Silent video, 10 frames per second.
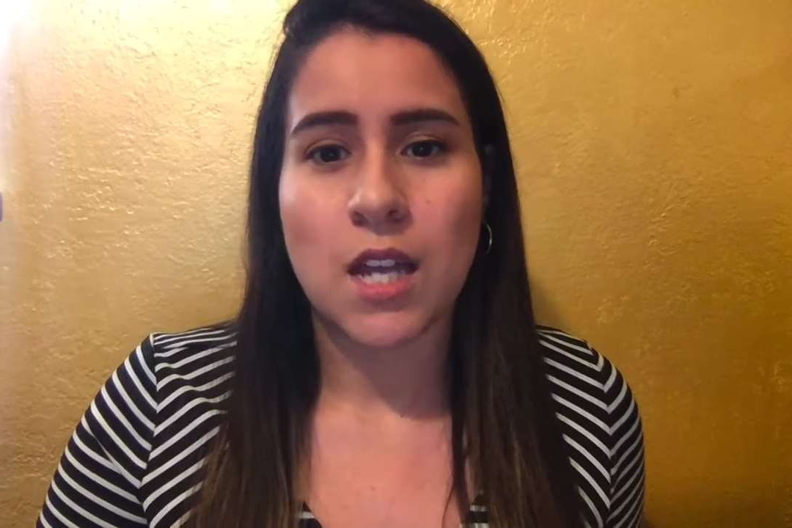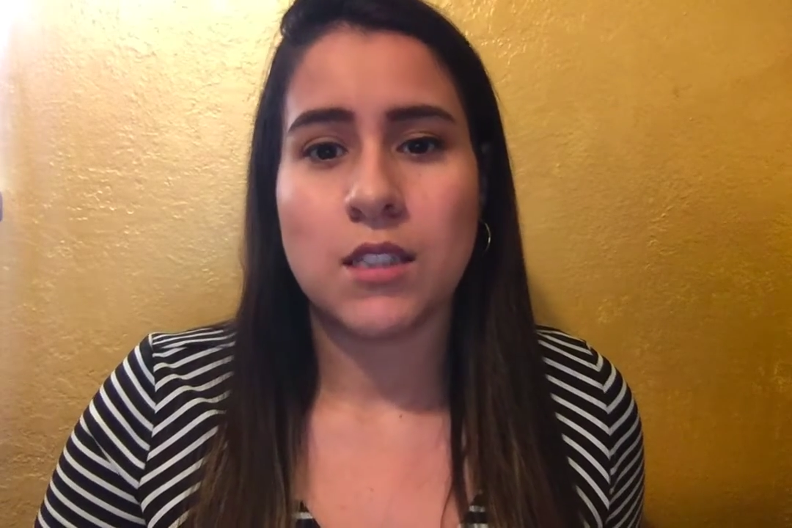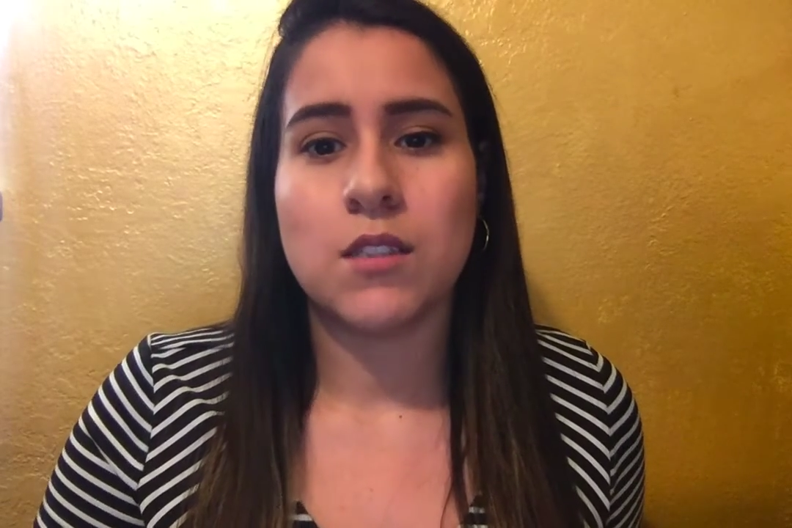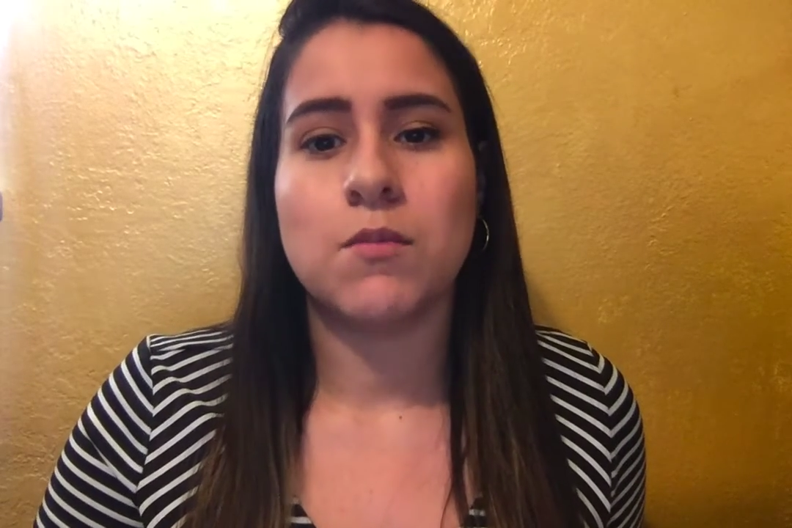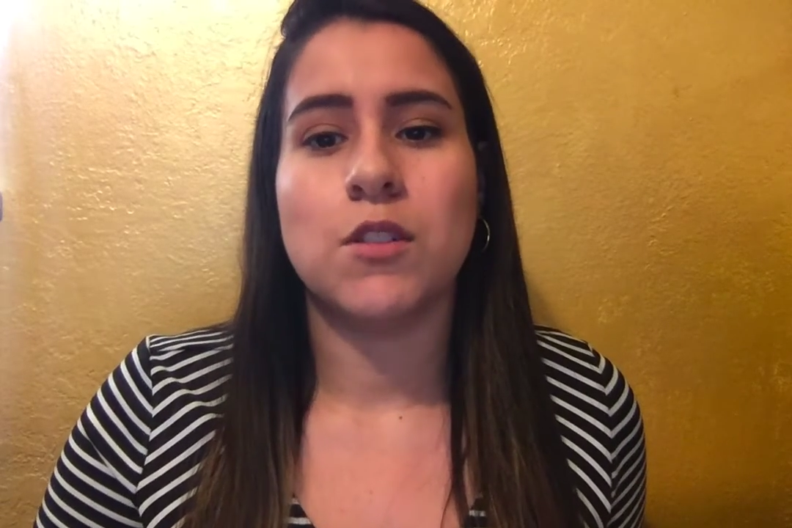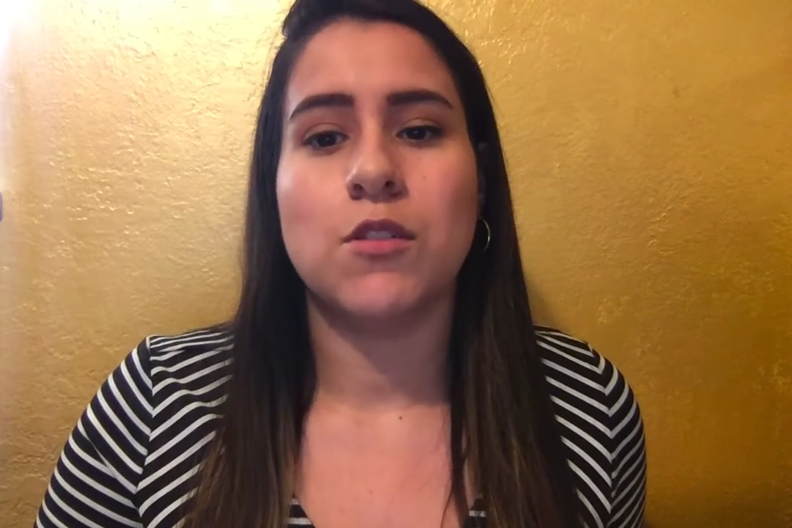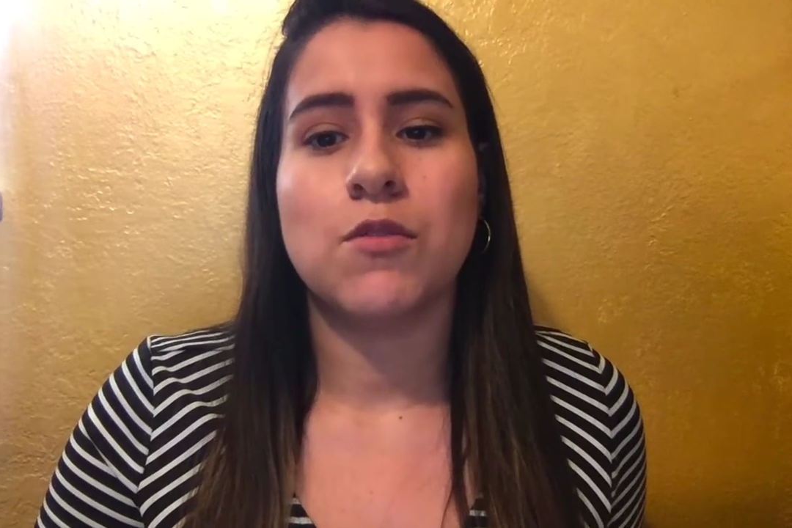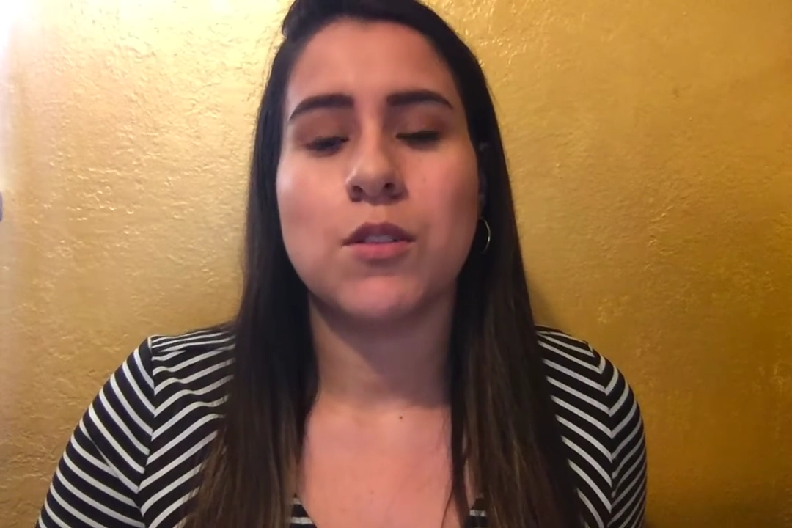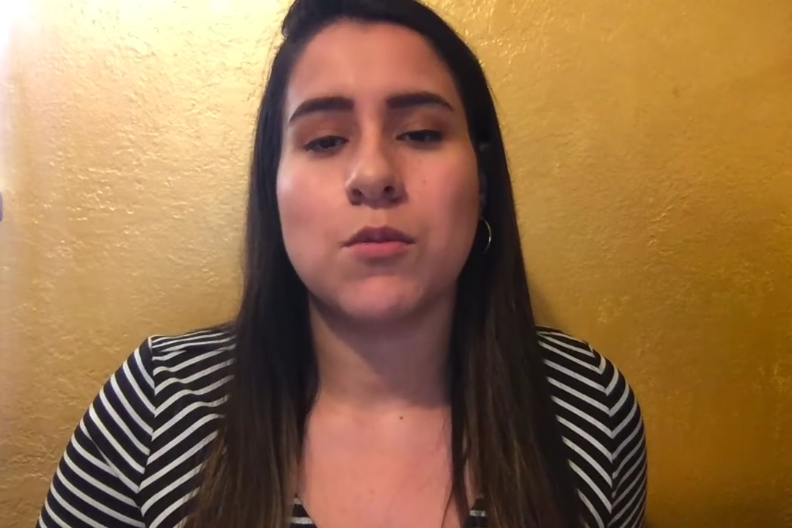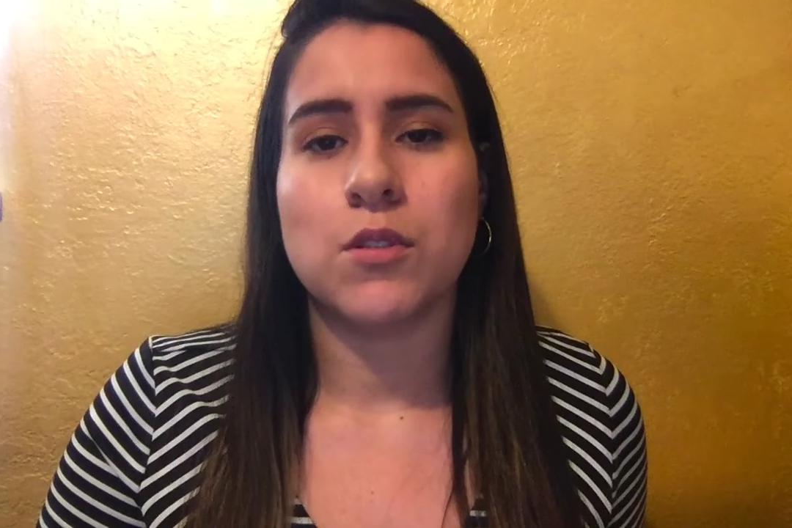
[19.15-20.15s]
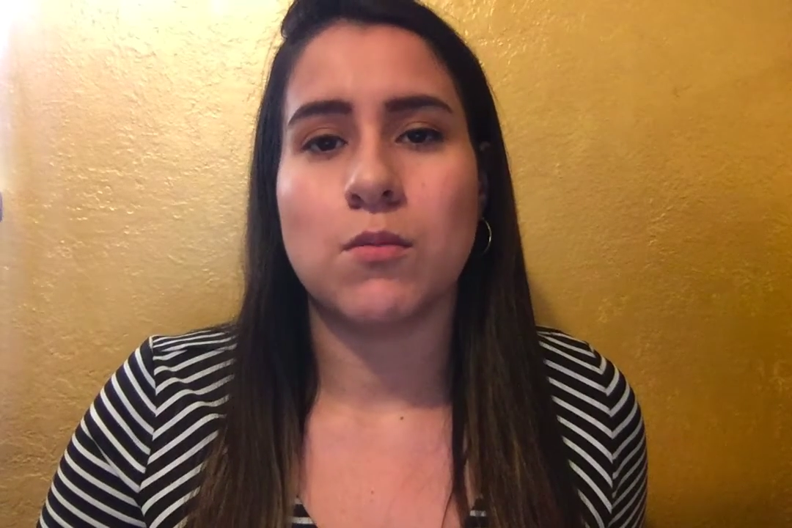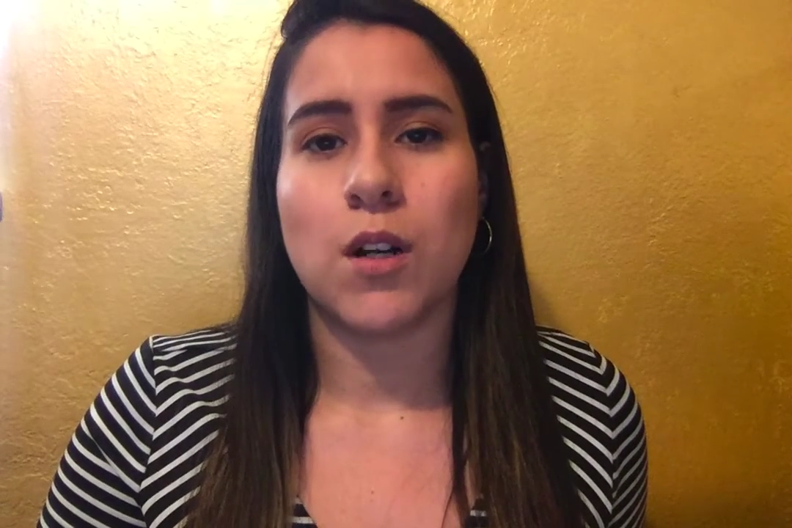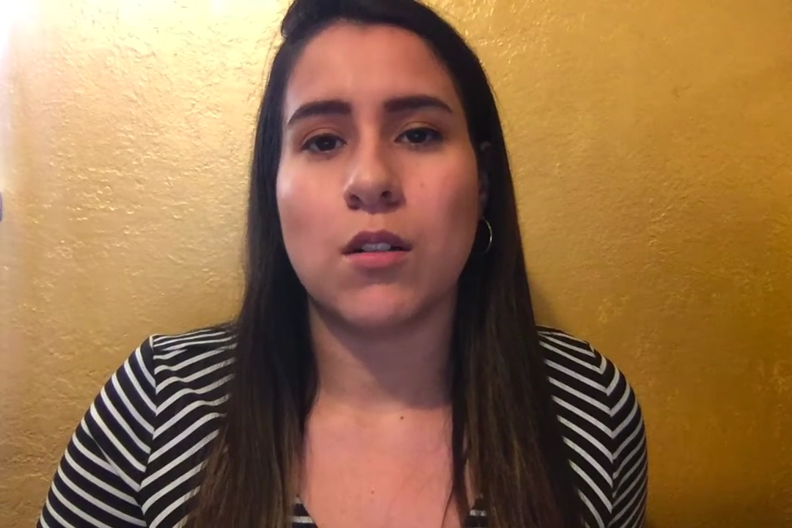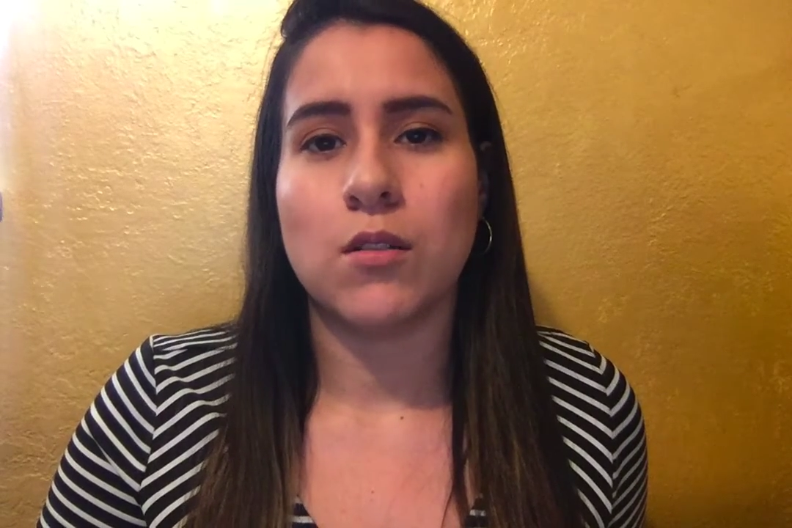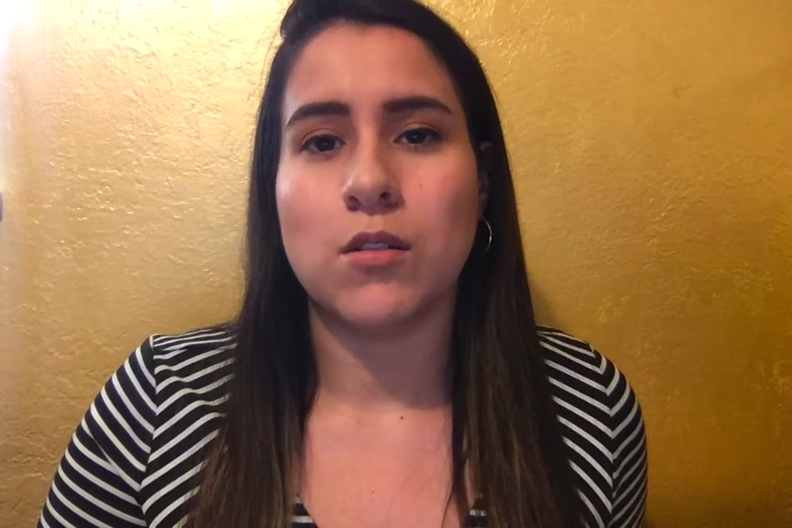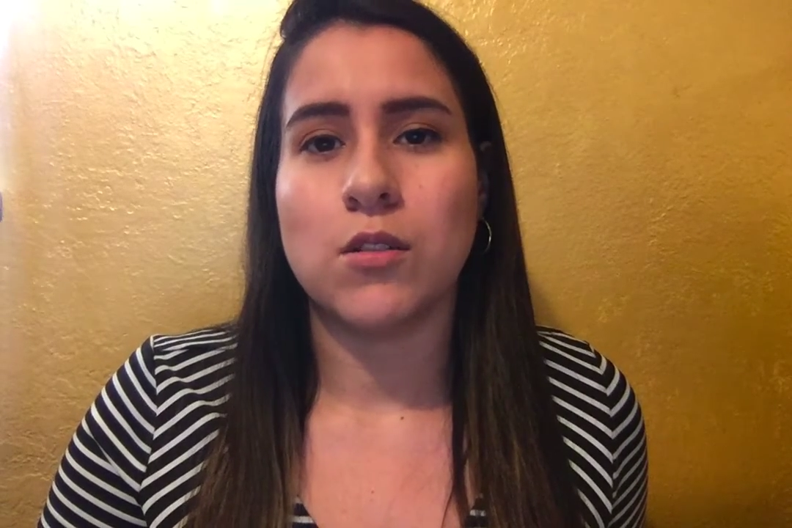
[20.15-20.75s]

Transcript: this maneuver was modeled